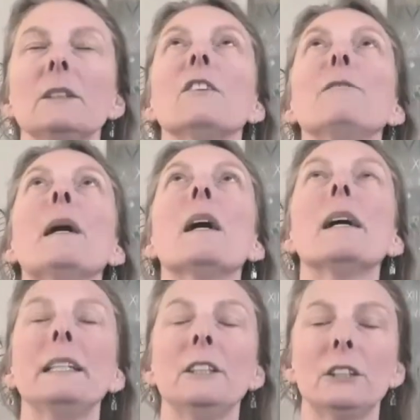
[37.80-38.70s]
sort of
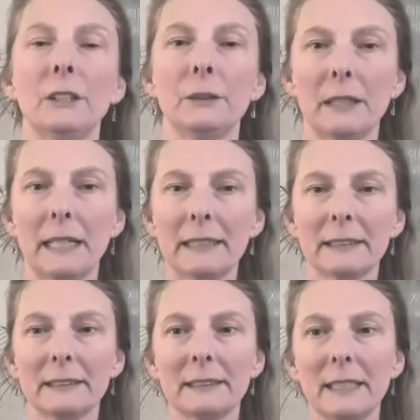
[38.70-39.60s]
behind you.
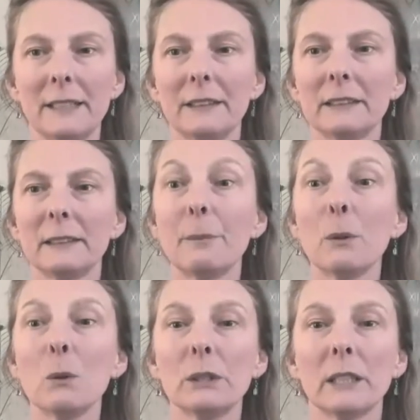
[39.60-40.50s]
It's the
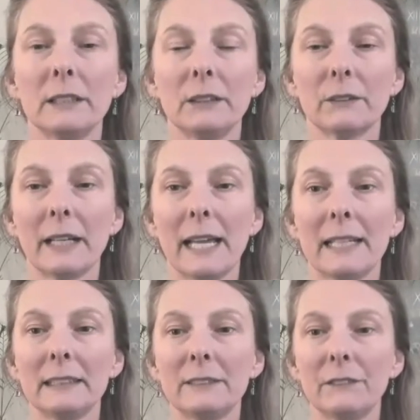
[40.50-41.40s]
support under your
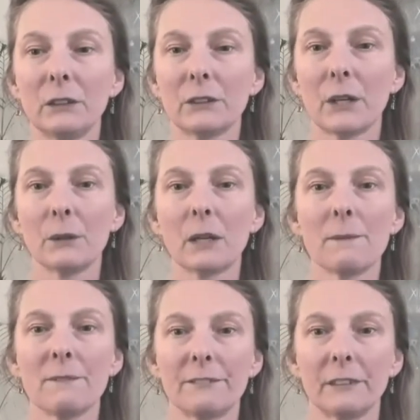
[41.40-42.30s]
head is for your own
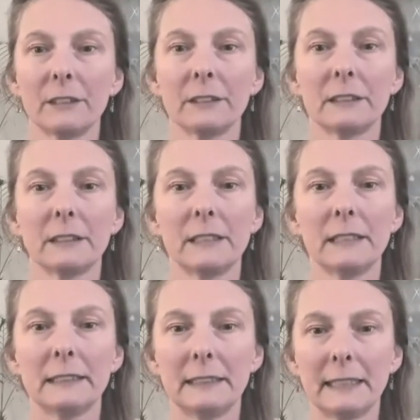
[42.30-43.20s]
comfort,
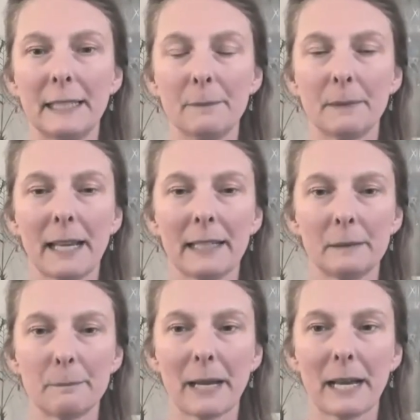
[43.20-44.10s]
is to keep the
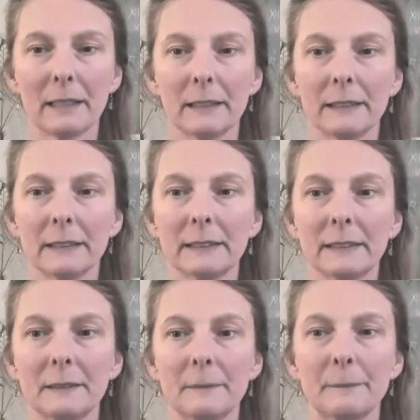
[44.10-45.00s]
head in
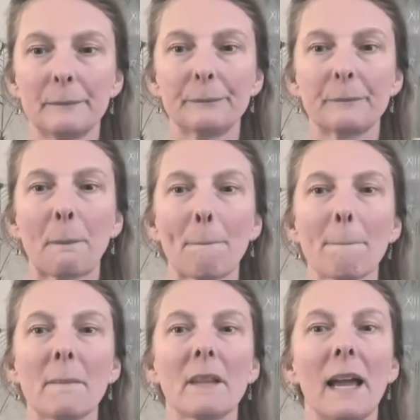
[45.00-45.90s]
balance.
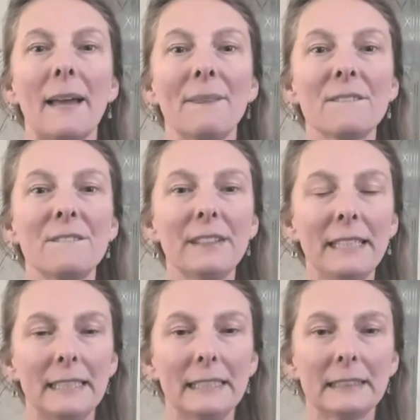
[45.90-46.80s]
And the
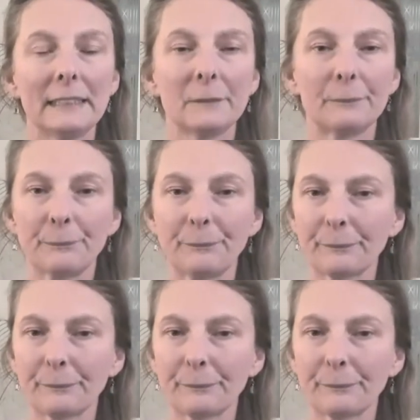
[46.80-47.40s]
feet,